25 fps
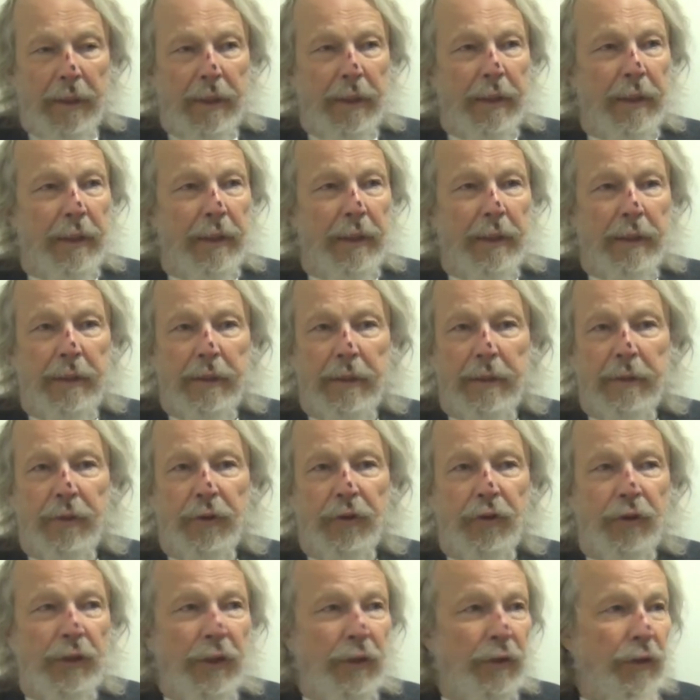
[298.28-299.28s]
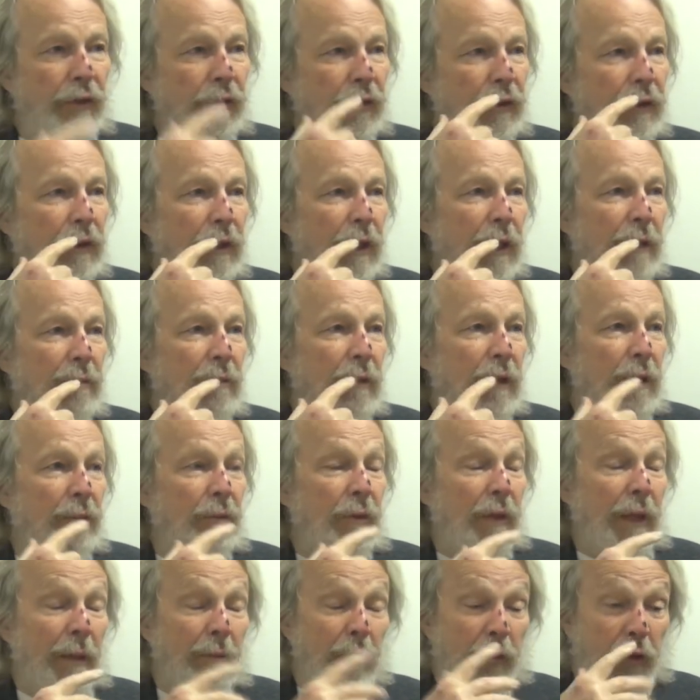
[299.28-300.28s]
And stitches inside my
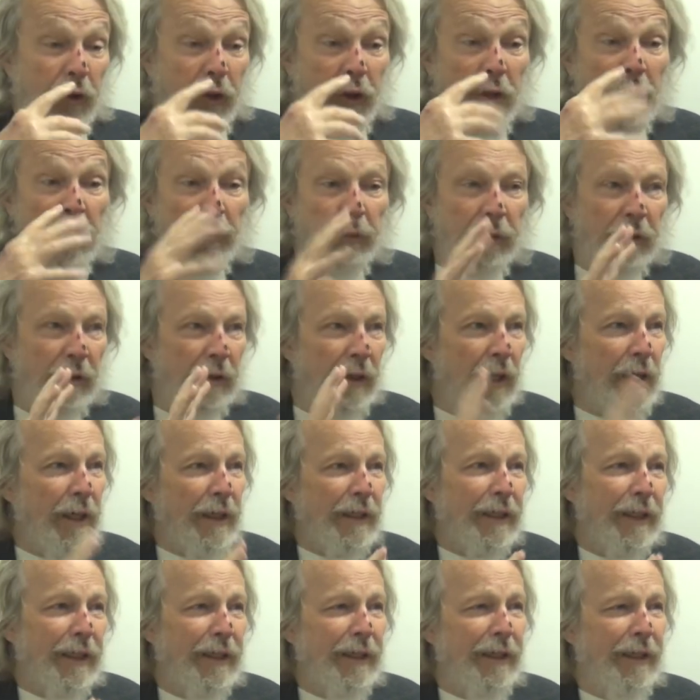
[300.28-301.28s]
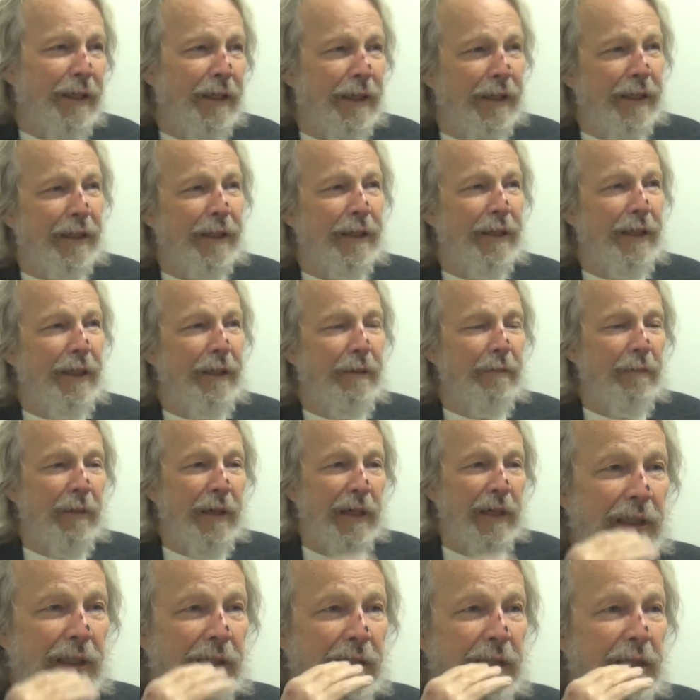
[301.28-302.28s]
upper. I'm super lucky that
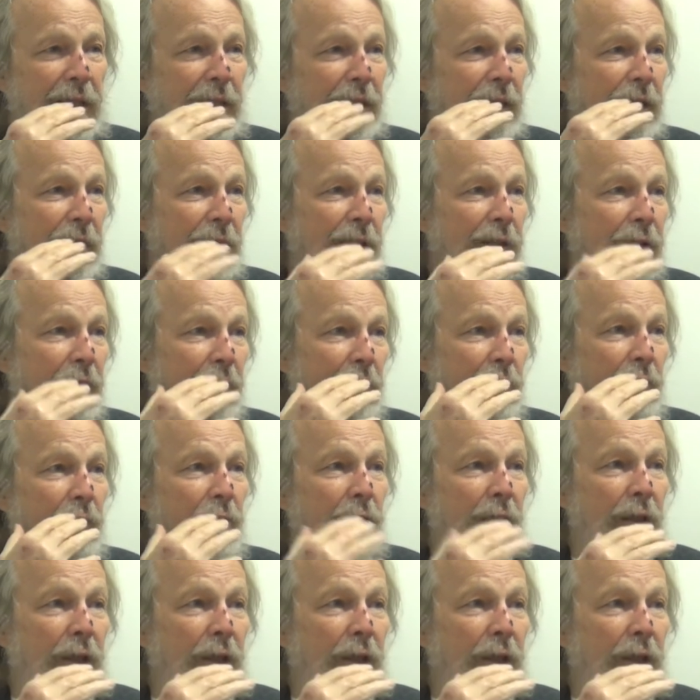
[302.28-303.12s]
teeth didn't go.